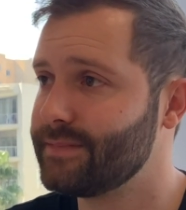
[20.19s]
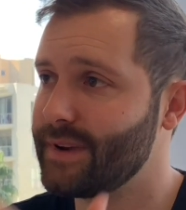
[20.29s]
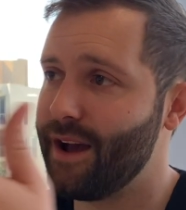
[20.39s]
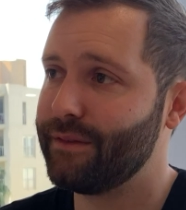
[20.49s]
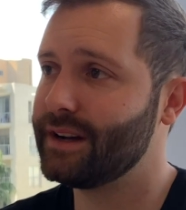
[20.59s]

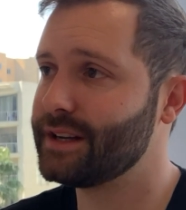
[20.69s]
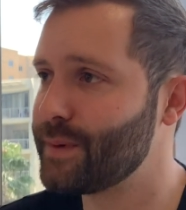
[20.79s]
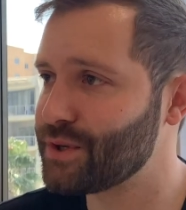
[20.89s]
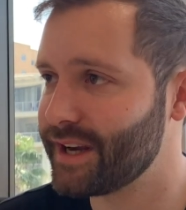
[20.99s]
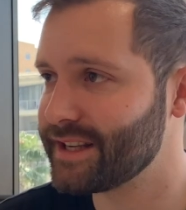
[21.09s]
Have a
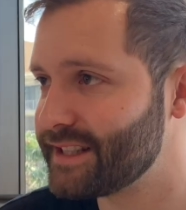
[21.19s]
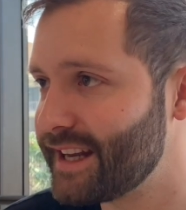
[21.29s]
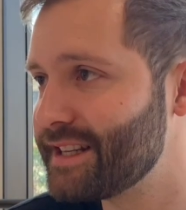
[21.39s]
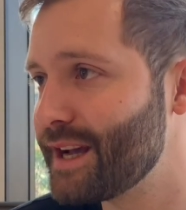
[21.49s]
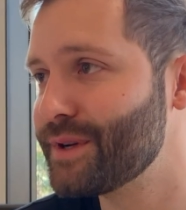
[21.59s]
special guest today,
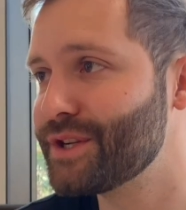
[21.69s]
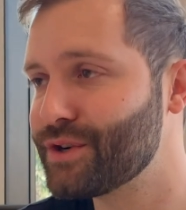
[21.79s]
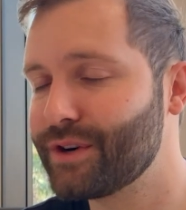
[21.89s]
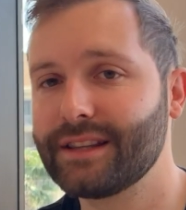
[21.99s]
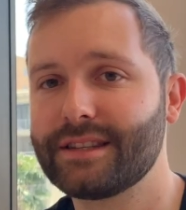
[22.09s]
Damien
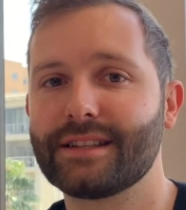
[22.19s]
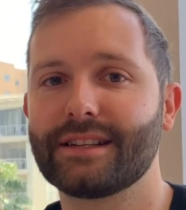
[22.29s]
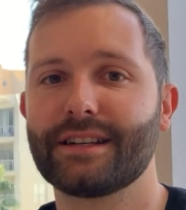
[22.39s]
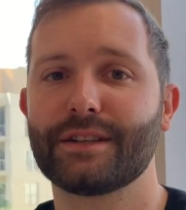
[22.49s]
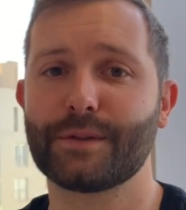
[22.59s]

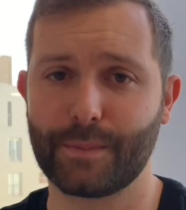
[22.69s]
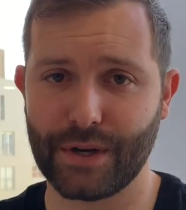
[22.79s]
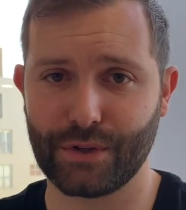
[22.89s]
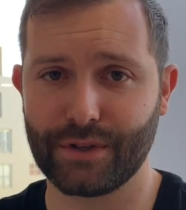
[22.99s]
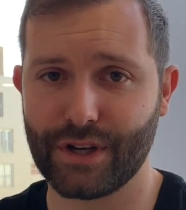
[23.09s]
Durandt.
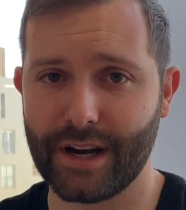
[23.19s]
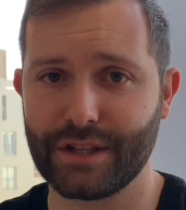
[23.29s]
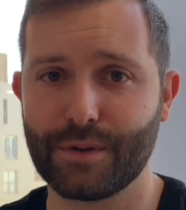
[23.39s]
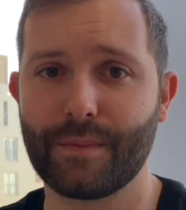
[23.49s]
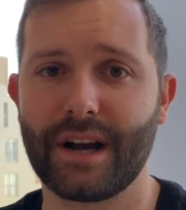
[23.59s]
Special shout out
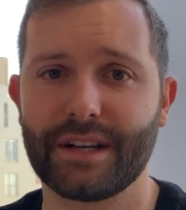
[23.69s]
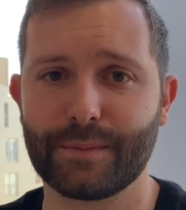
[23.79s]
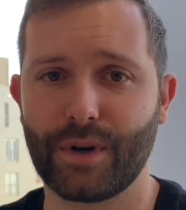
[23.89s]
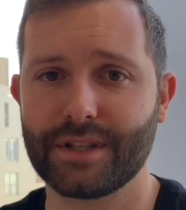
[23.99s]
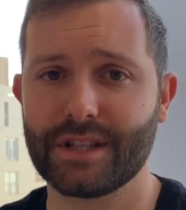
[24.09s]
to my
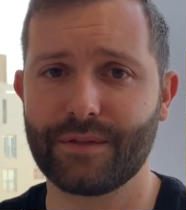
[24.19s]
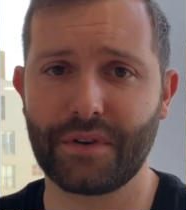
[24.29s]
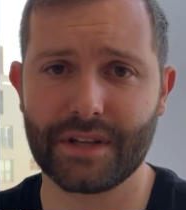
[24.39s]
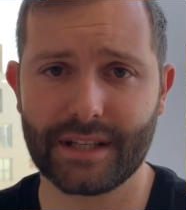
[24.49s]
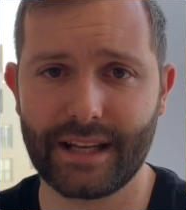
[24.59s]
sponsors,
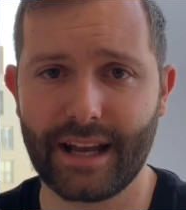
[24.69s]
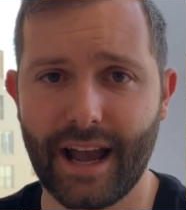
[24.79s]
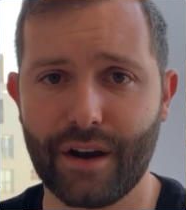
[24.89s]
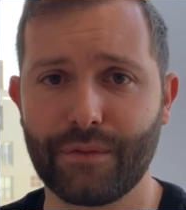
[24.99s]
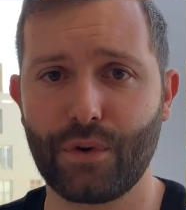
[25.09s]
firstly,
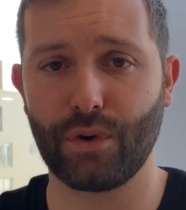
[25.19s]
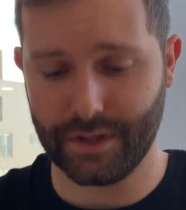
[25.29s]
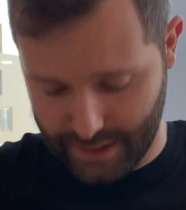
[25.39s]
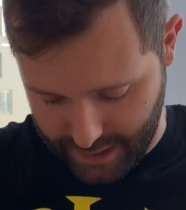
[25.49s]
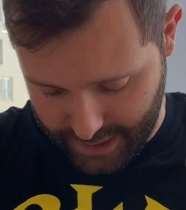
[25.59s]
and of
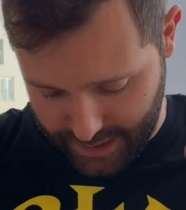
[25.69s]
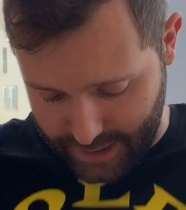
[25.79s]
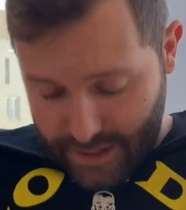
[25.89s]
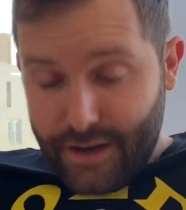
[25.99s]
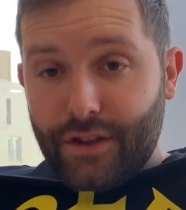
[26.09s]
course,
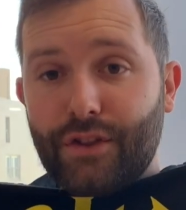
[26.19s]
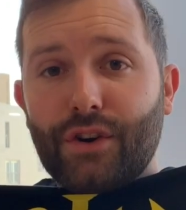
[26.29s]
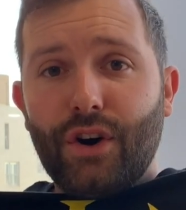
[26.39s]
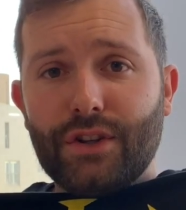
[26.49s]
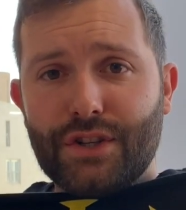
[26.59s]
the
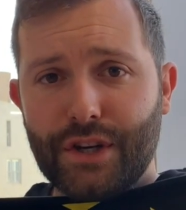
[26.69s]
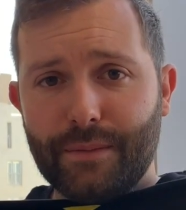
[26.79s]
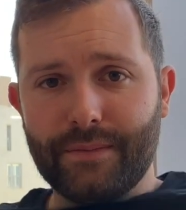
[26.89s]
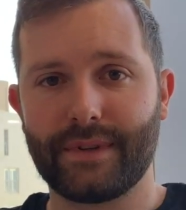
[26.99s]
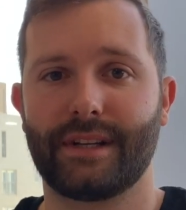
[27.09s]
Gold's
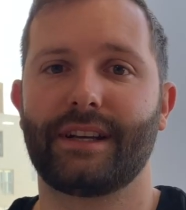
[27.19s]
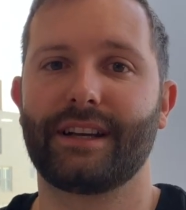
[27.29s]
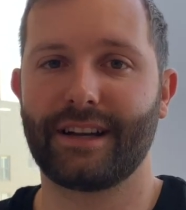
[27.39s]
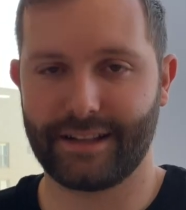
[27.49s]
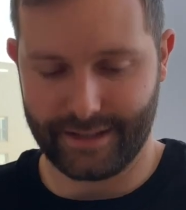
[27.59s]
Gym
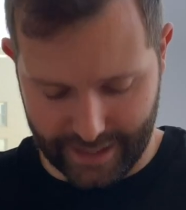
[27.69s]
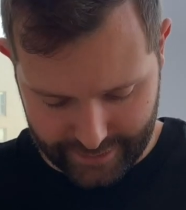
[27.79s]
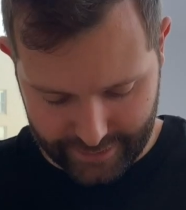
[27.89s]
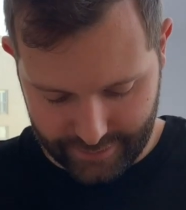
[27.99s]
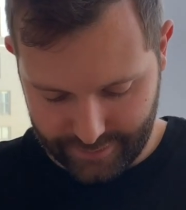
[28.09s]
here in
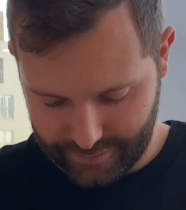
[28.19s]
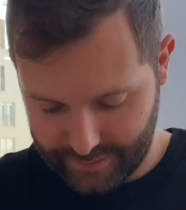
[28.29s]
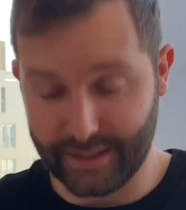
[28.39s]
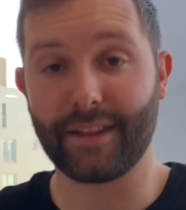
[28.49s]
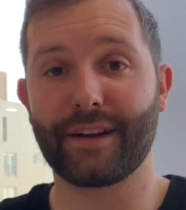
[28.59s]
Sandton,
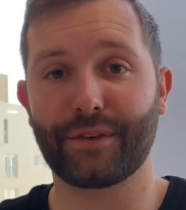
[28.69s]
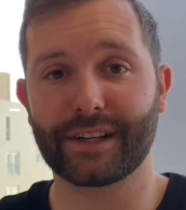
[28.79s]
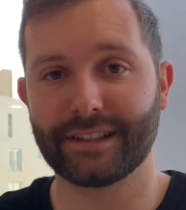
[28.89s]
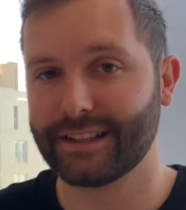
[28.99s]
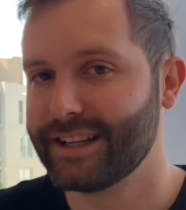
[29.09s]
South
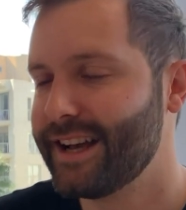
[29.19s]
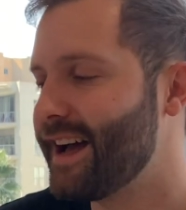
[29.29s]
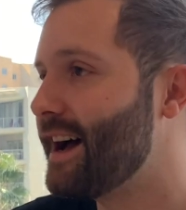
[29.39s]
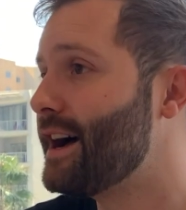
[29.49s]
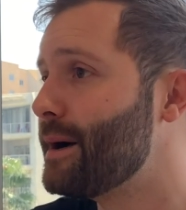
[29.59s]
Africa.
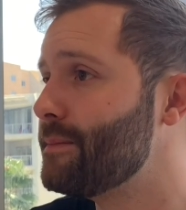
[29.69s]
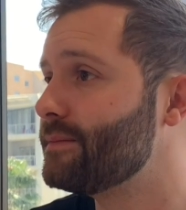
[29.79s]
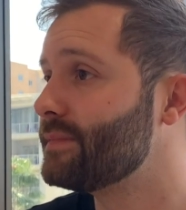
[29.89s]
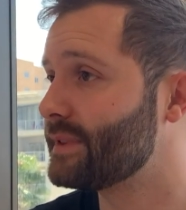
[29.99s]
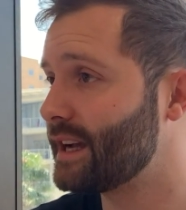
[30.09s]

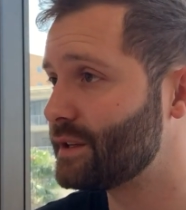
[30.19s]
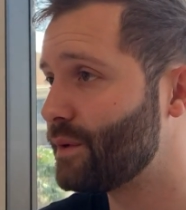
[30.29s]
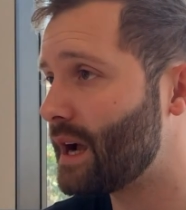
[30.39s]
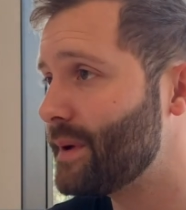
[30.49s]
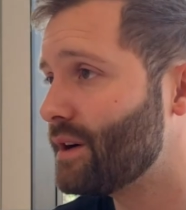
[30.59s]
Thanks for
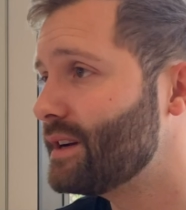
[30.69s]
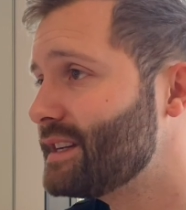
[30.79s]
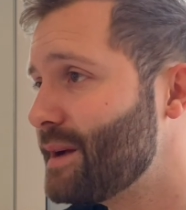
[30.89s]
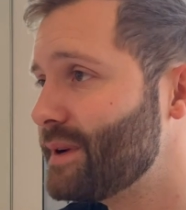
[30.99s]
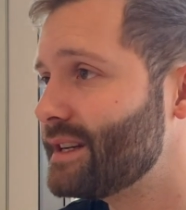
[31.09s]
coming on,
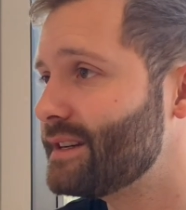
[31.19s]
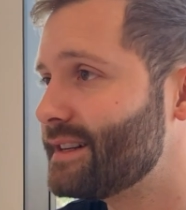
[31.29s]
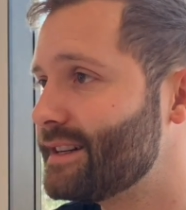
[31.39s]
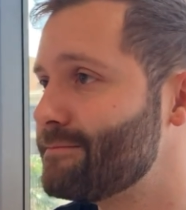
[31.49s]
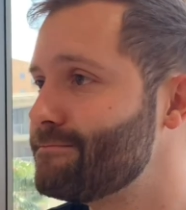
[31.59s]

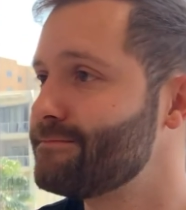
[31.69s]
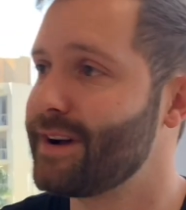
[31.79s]
Damien.